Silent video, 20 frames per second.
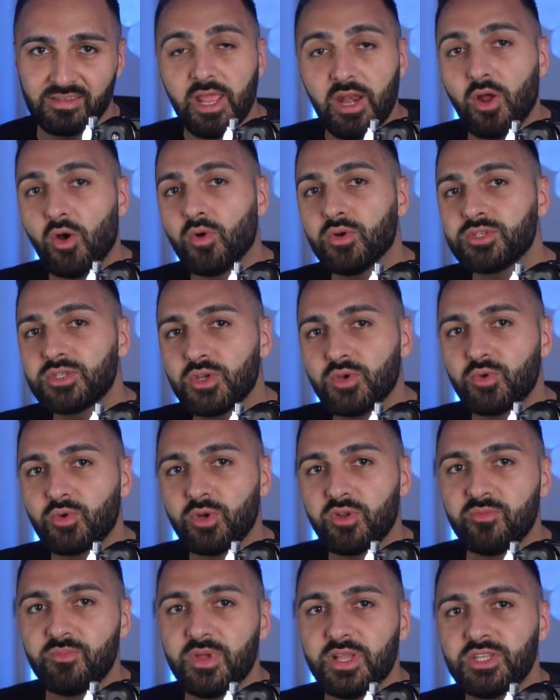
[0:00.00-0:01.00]
And I also
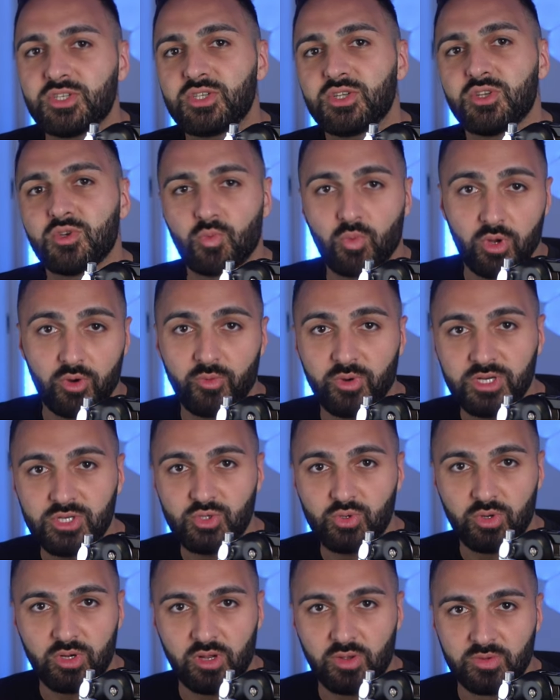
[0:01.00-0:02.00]
could have mentioned what
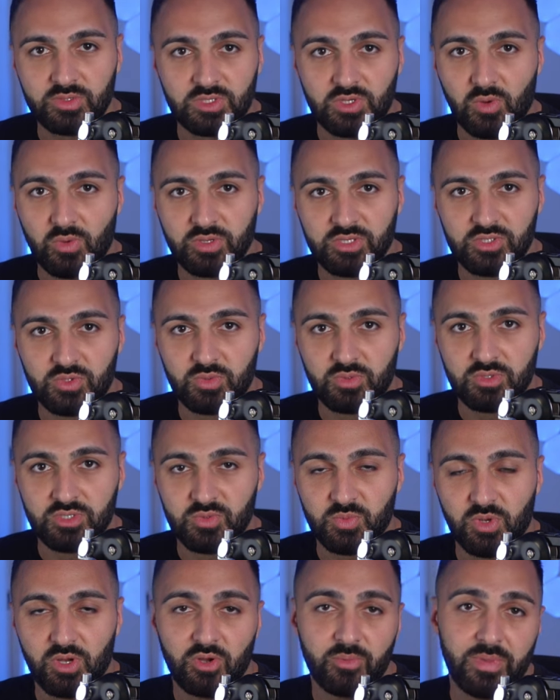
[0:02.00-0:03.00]
restaurant I was going to as
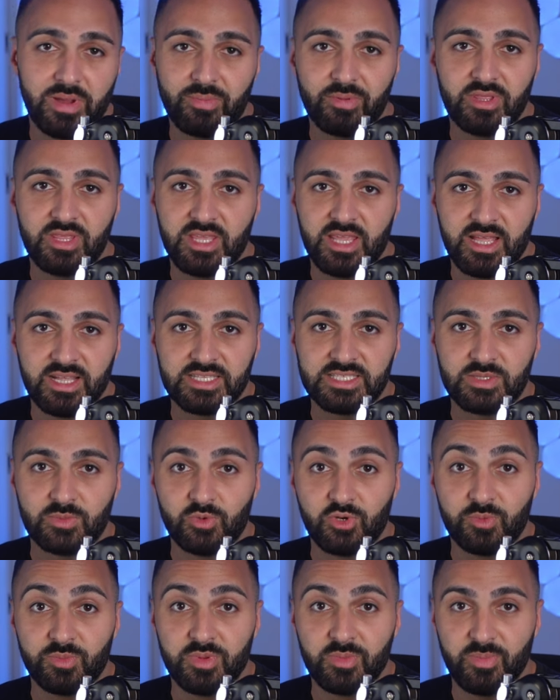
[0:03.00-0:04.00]
well. Maybe the answer would
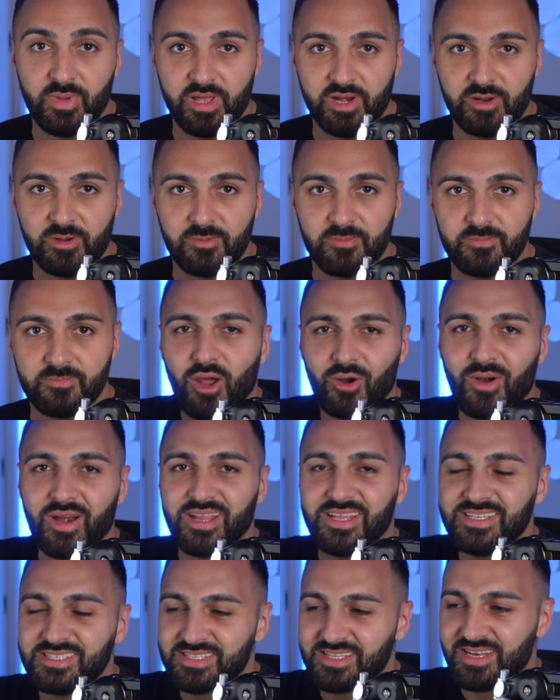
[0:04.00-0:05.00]
have been better. All right,
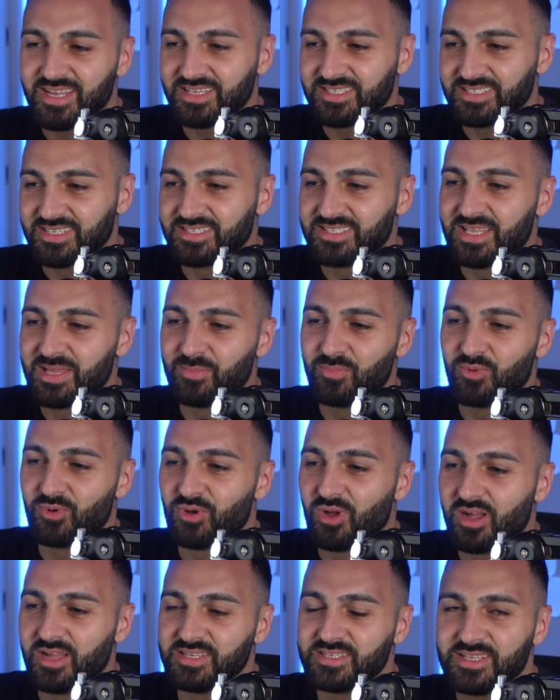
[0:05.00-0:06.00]
here's the next example,
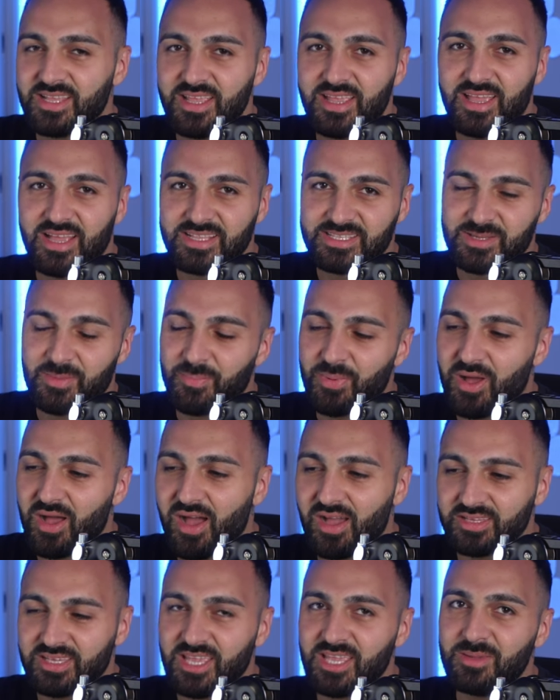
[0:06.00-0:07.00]
guys. It's a
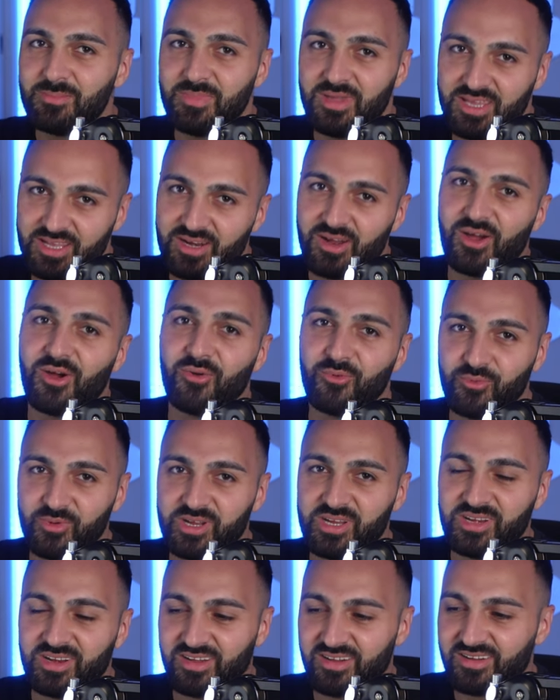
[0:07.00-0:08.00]
parking meter
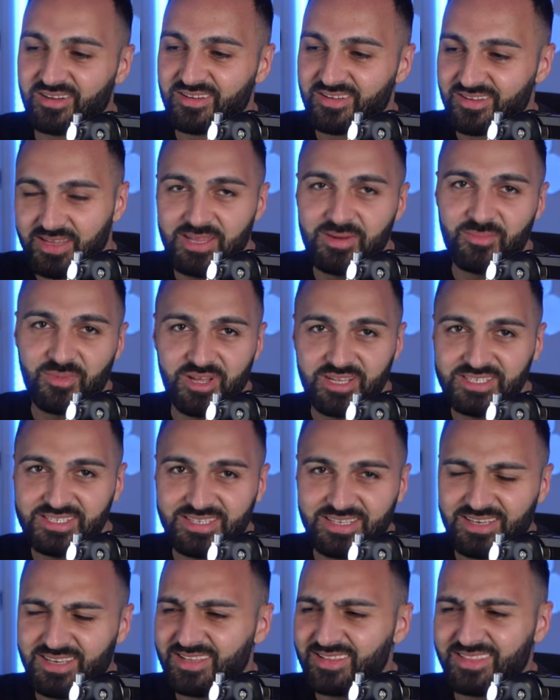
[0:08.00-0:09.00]
reader. In my
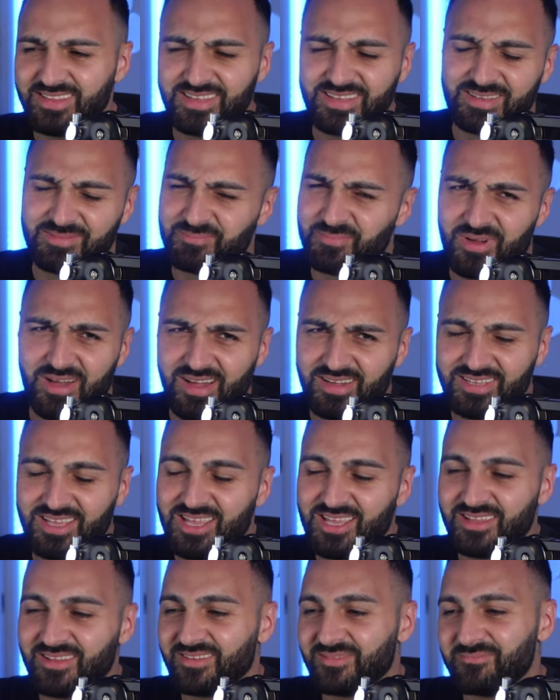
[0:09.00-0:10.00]
city, the
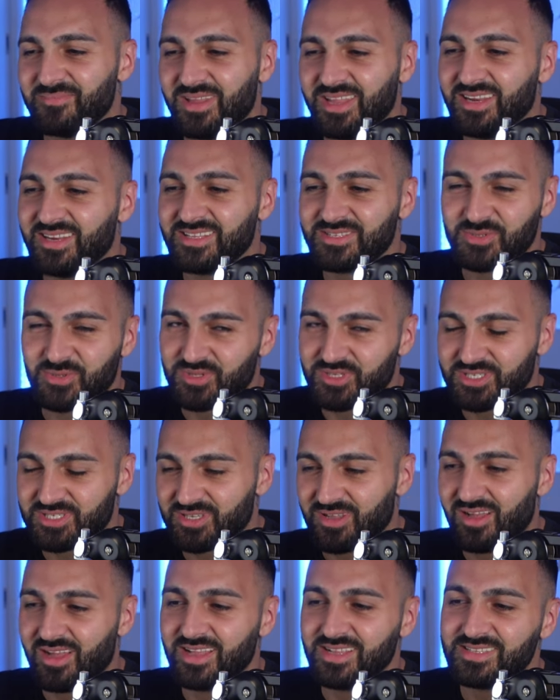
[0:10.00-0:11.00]
parking meters or the
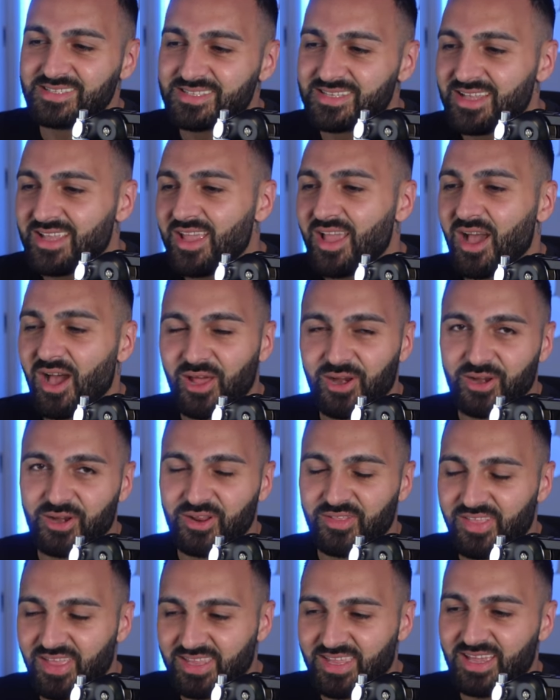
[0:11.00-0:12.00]
signs, I don't know,
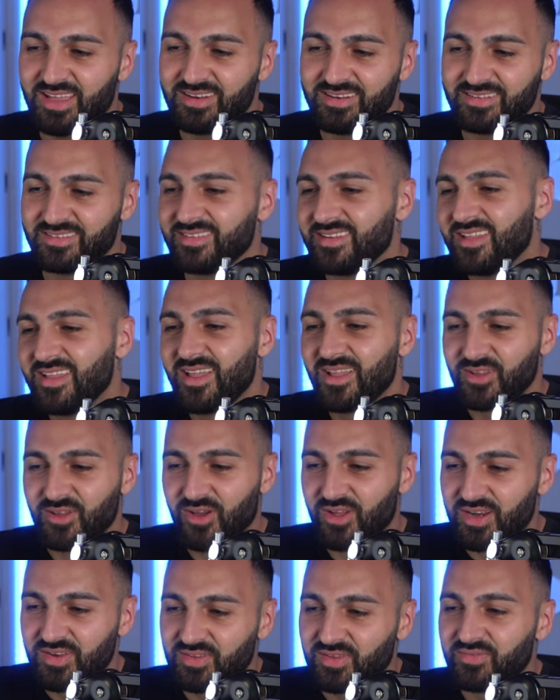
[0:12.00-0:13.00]
they get
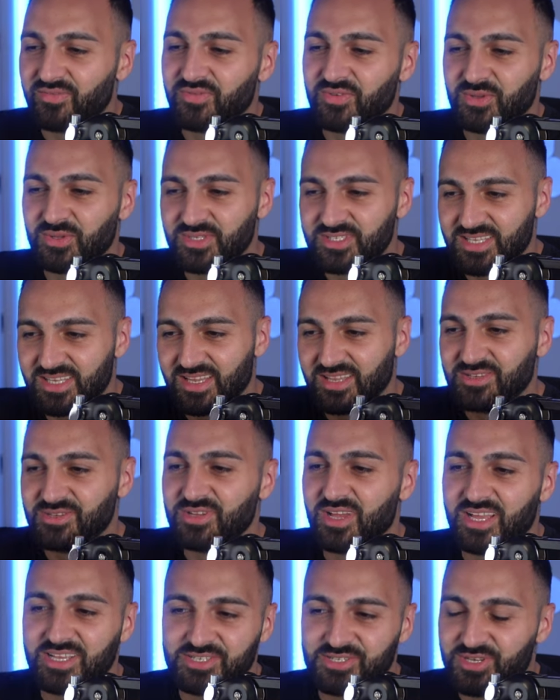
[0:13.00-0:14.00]
kind of confusing and
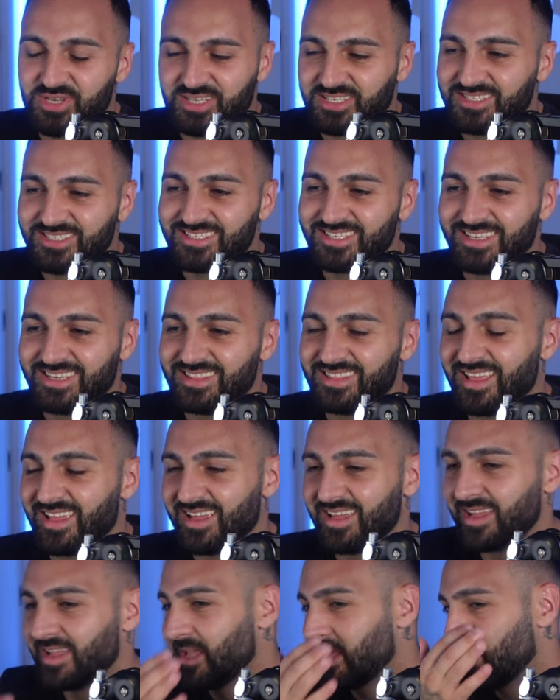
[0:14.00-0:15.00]
as you can see
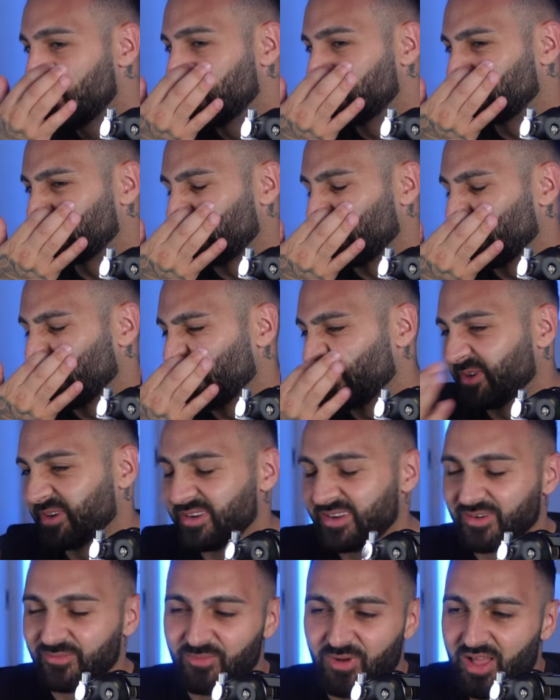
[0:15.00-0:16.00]
there. So
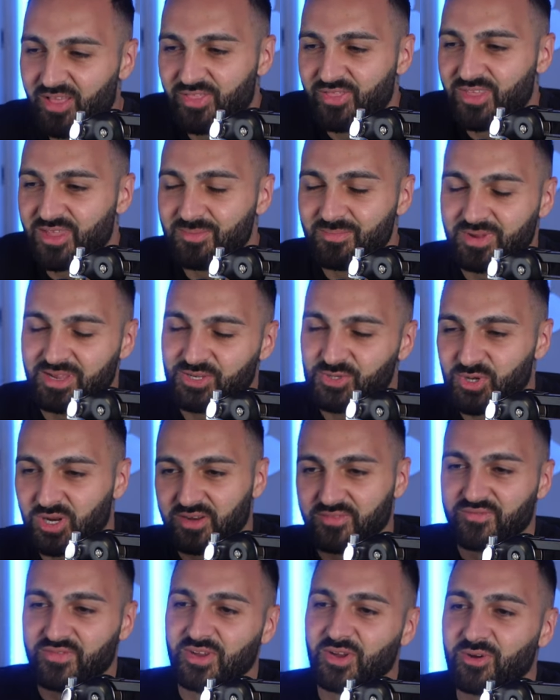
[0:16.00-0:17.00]
rather than me trying
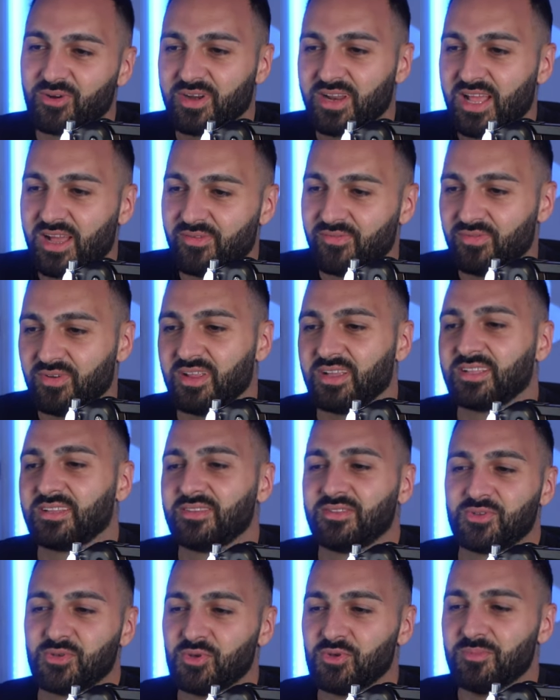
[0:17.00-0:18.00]
to figure it out for like
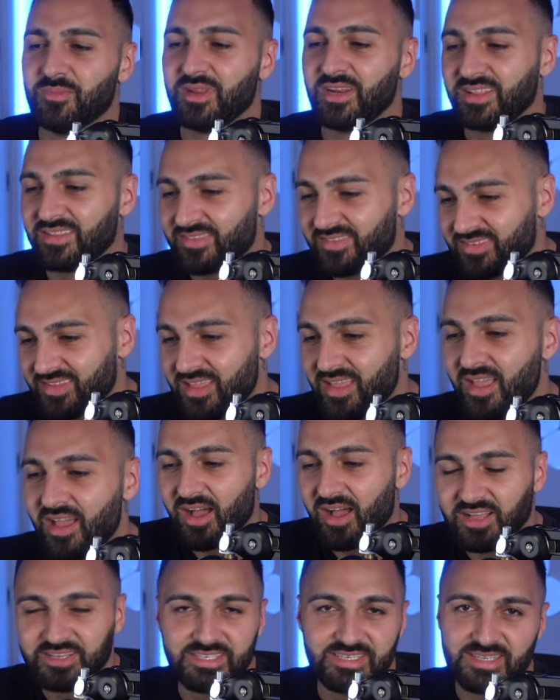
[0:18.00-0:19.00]
two minutes,
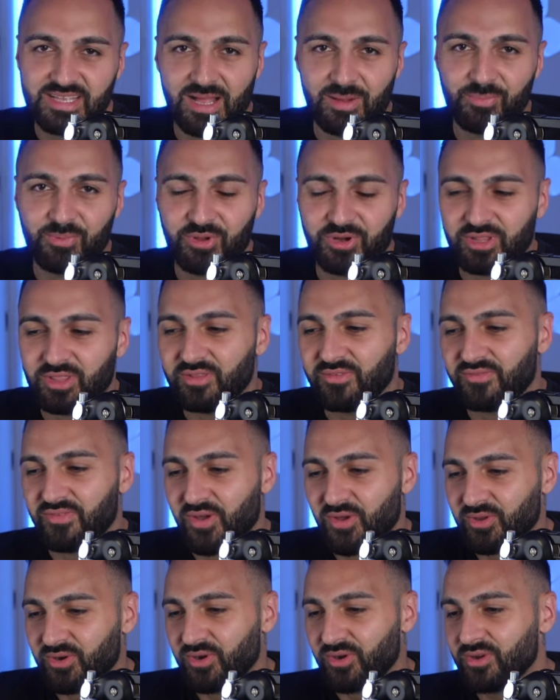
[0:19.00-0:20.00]
I just uploaded the
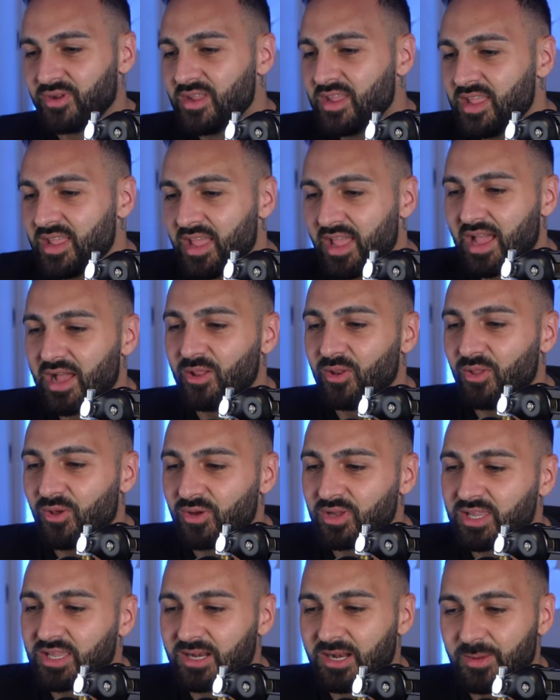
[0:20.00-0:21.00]
photo. How
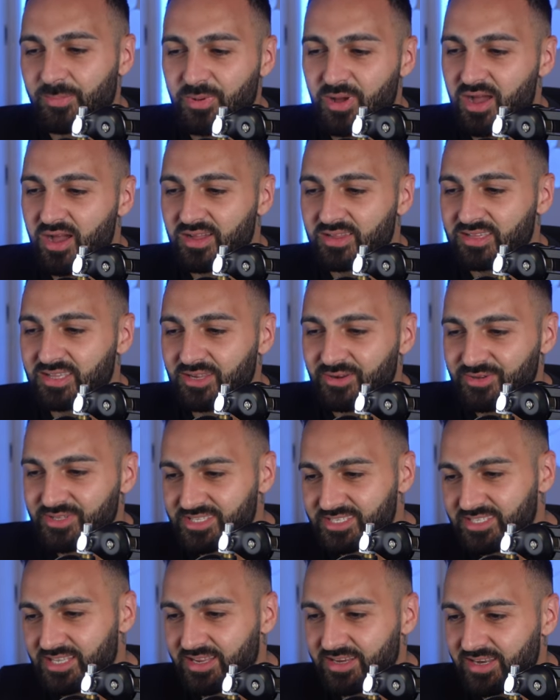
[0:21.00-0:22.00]
long can I park here? It's
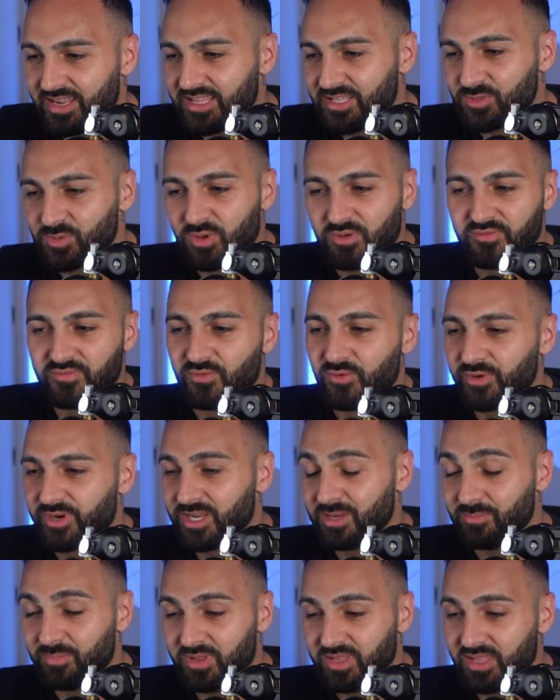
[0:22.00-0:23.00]
Sunday, 12,
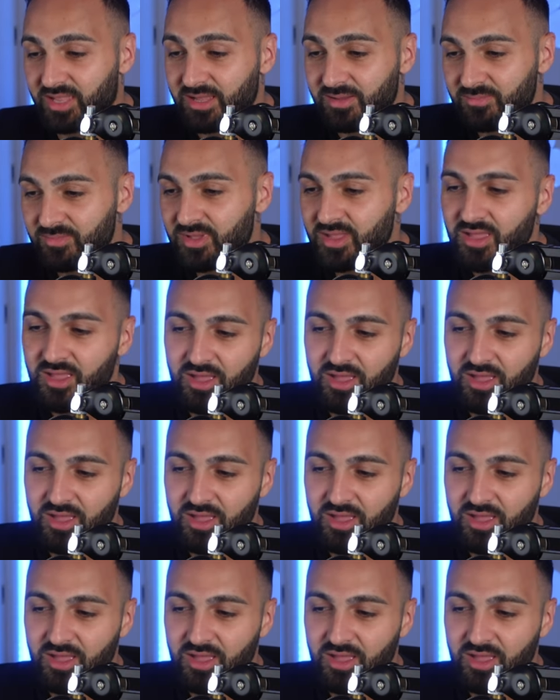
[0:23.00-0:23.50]
14 p.m.